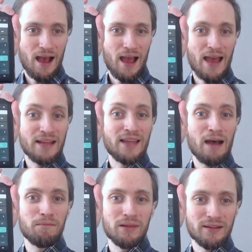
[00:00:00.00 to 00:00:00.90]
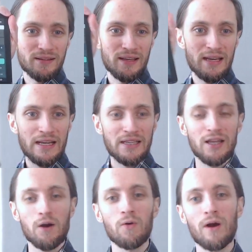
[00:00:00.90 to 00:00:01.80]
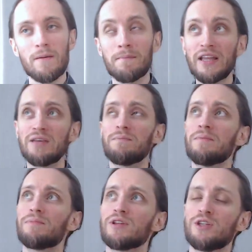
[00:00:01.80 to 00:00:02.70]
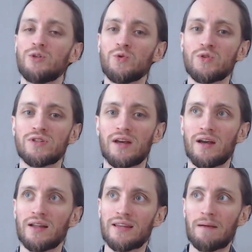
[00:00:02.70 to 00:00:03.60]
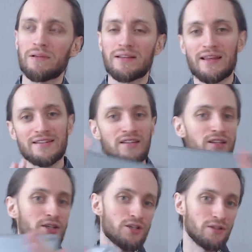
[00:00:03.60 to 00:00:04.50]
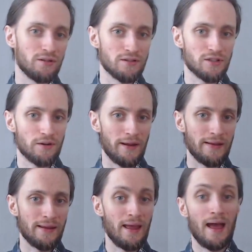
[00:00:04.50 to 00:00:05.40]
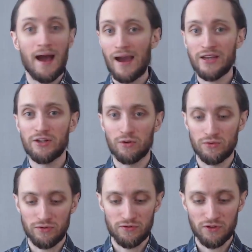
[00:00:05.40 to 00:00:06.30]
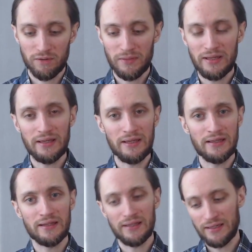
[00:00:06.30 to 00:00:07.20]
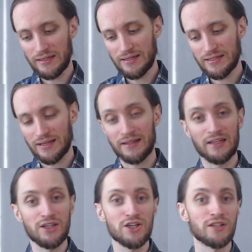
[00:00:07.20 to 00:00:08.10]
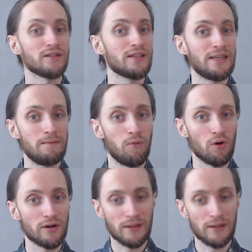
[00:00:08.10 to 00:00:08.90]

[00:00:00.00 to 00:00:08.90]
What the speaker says: A tablet. Now, many people use a tablet as an additional screen. I don't. For me, it is an additional keyboard.